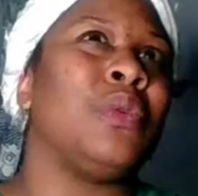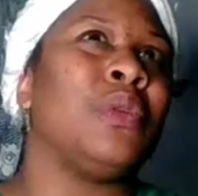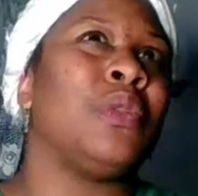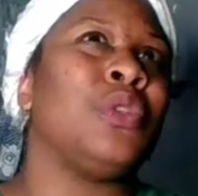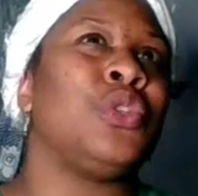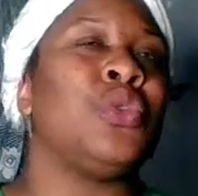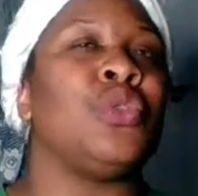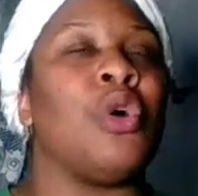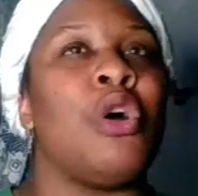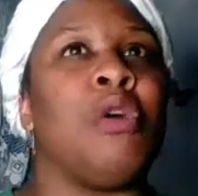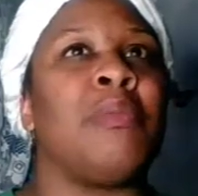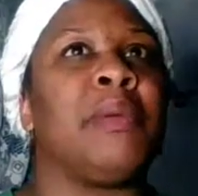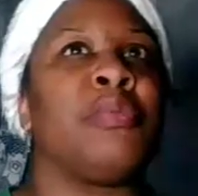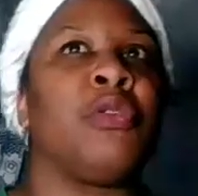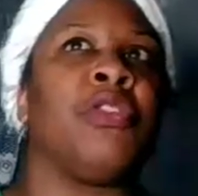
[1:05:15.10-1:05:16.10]
do the home
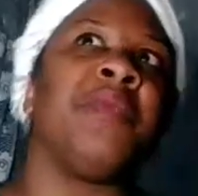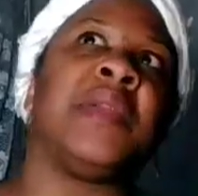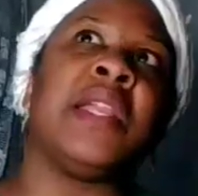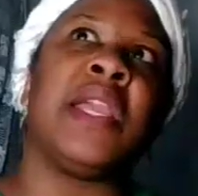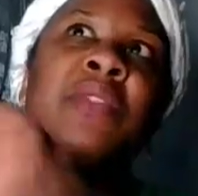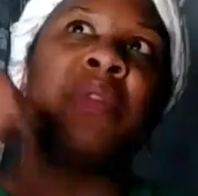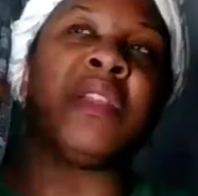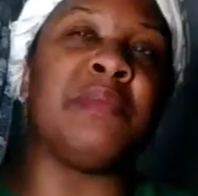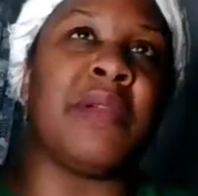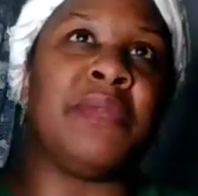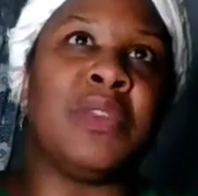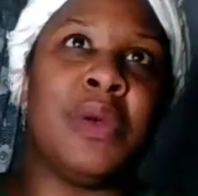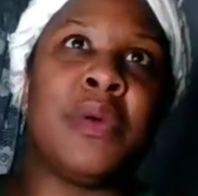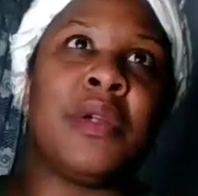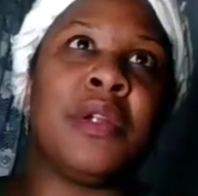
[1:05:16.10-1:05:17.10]
improvement either as my
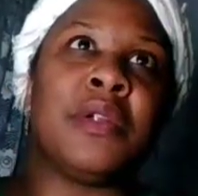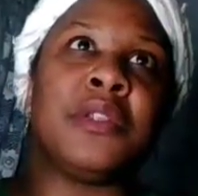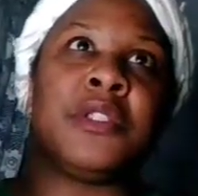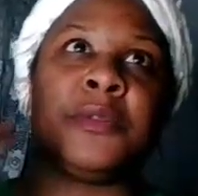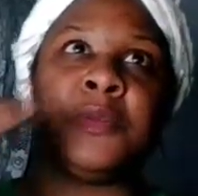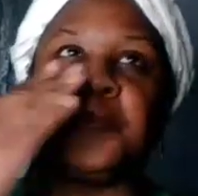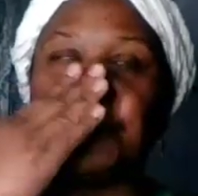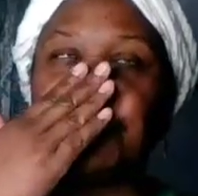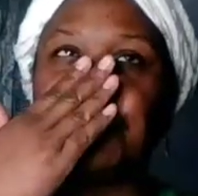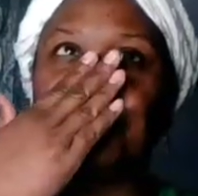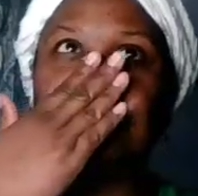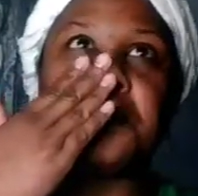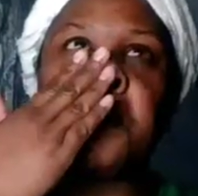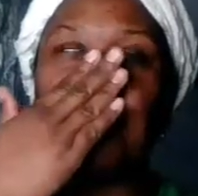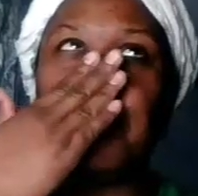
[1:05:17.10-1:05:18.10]
floors
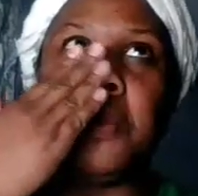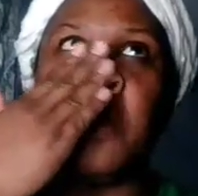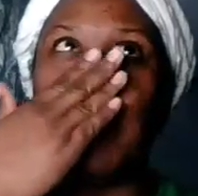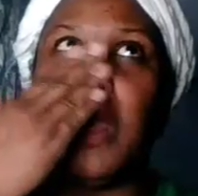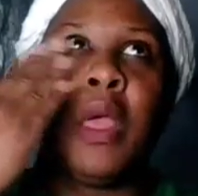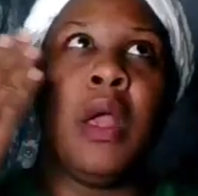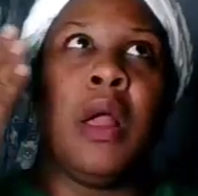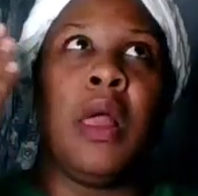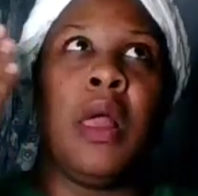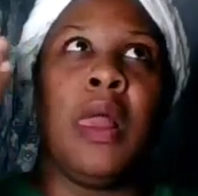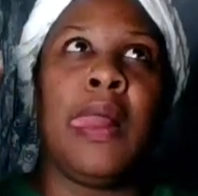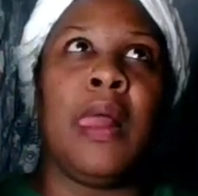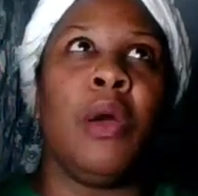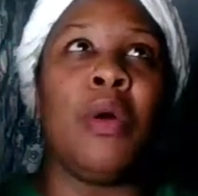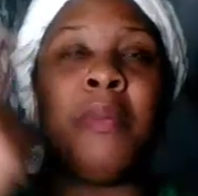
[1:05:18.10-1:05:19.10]

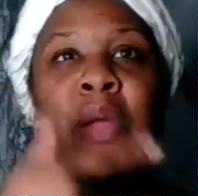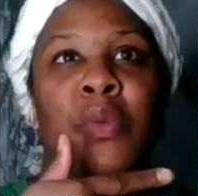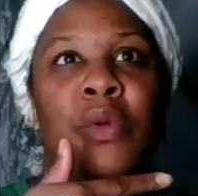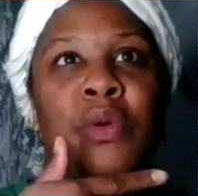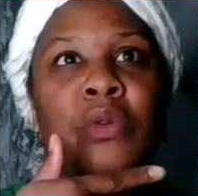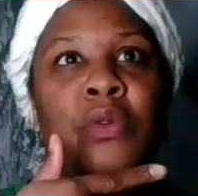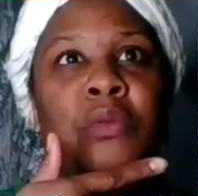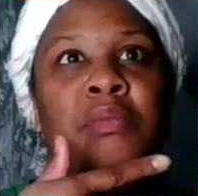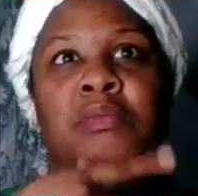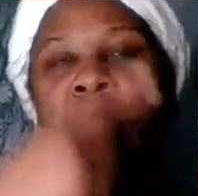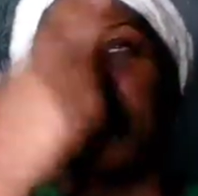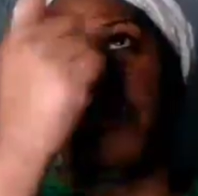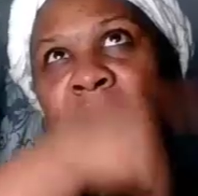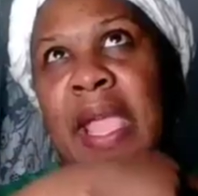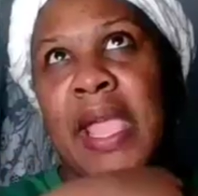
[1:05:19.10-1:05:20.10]
or my room,
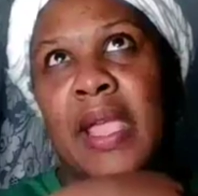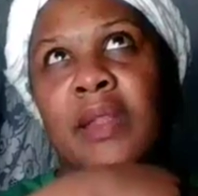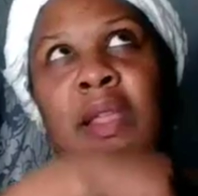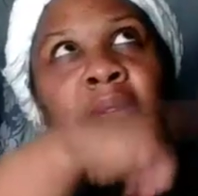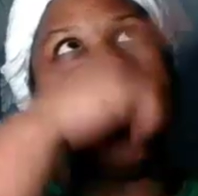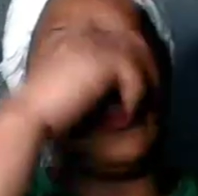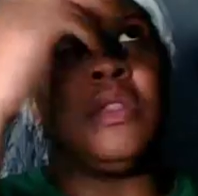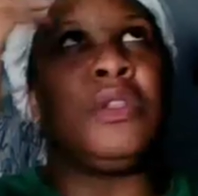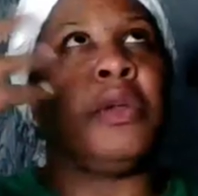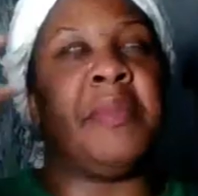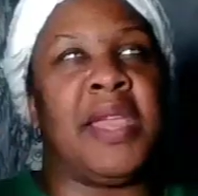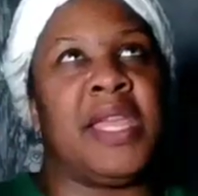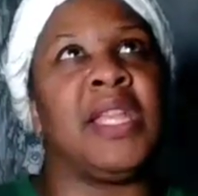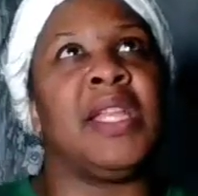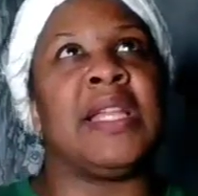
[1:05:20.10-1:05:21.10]
paint and,
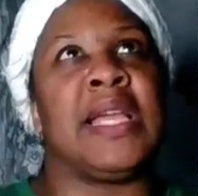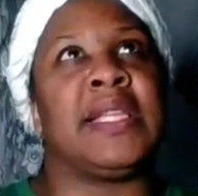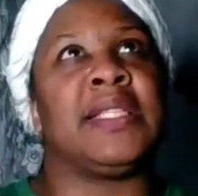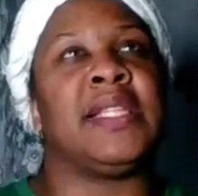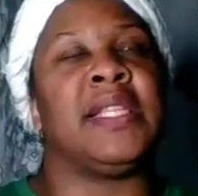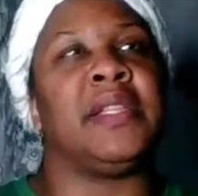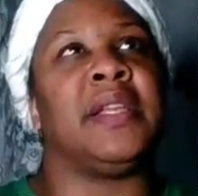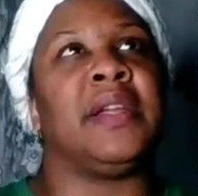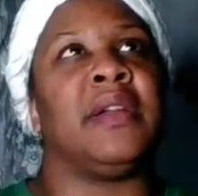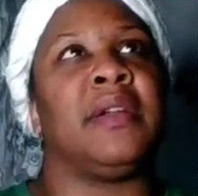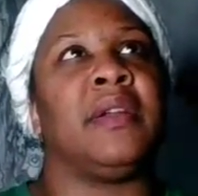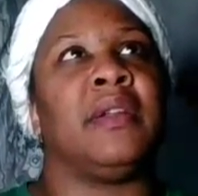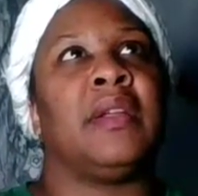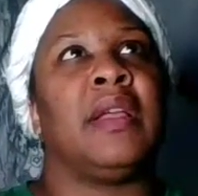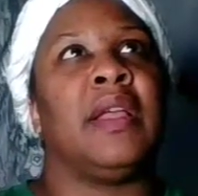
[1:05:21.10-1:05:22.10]
making it nice in
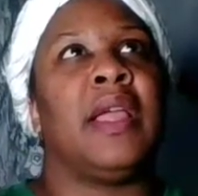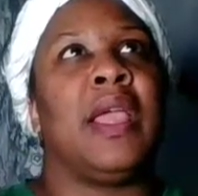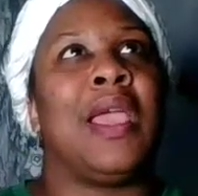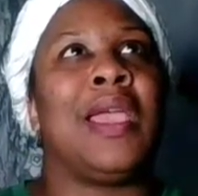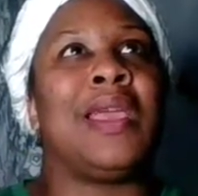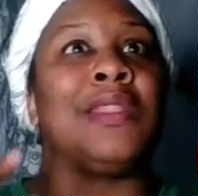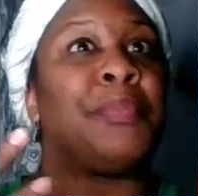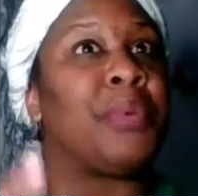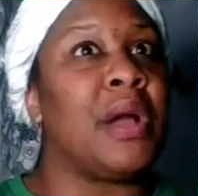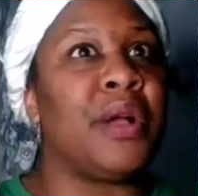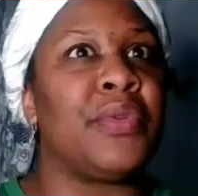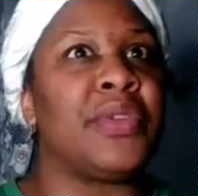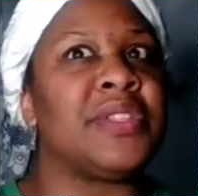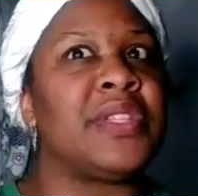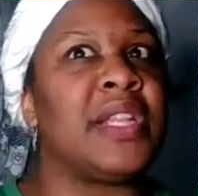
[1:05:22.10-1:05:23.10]
there. And the
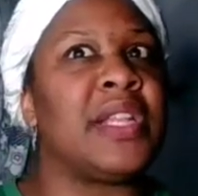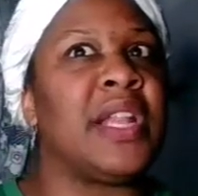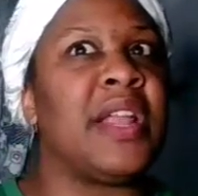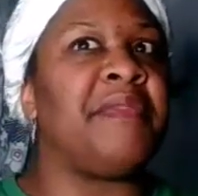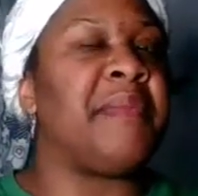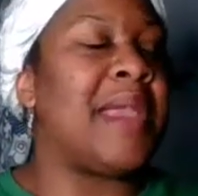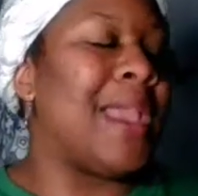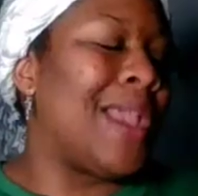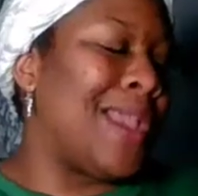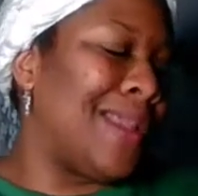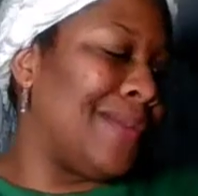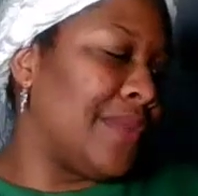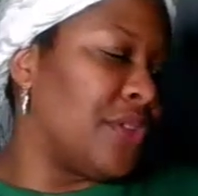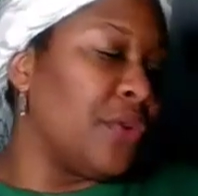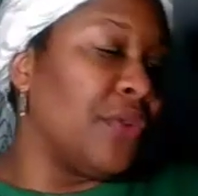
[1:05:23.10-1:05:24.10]
progress that I've made,
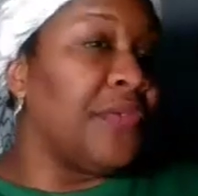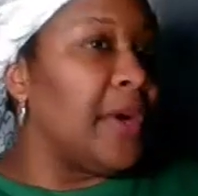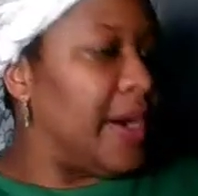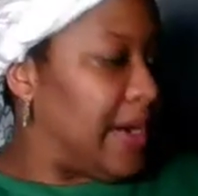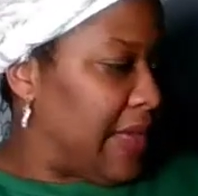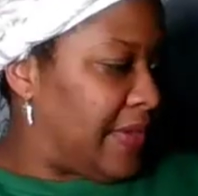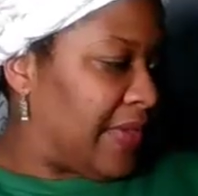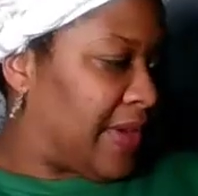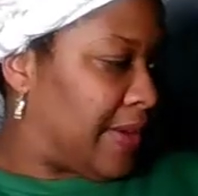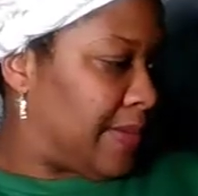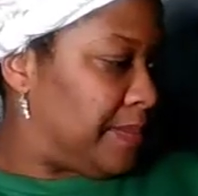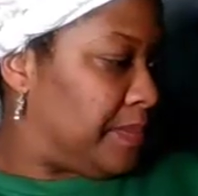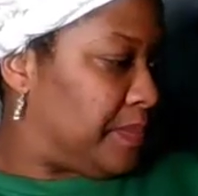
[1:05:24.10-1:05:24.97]
so far, nothing.